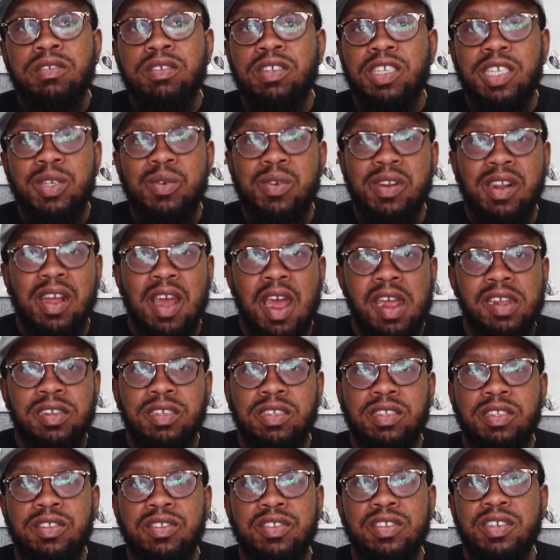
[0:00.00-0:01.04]
it would
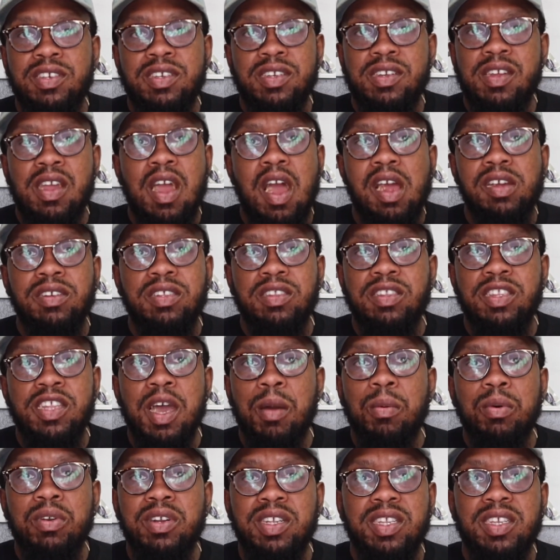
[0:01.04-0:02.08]
took
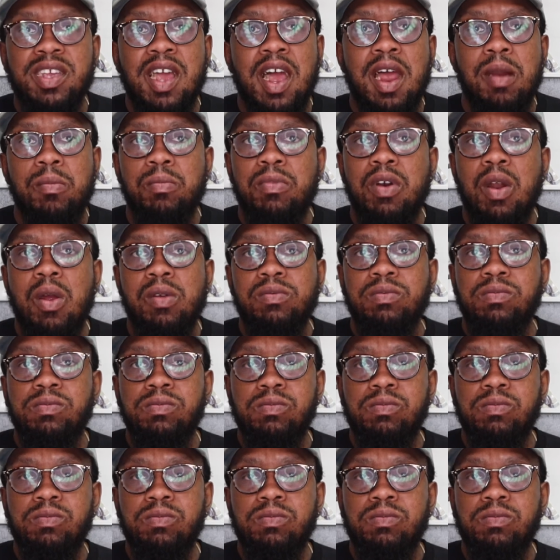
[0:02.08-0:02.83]
double the time, bro.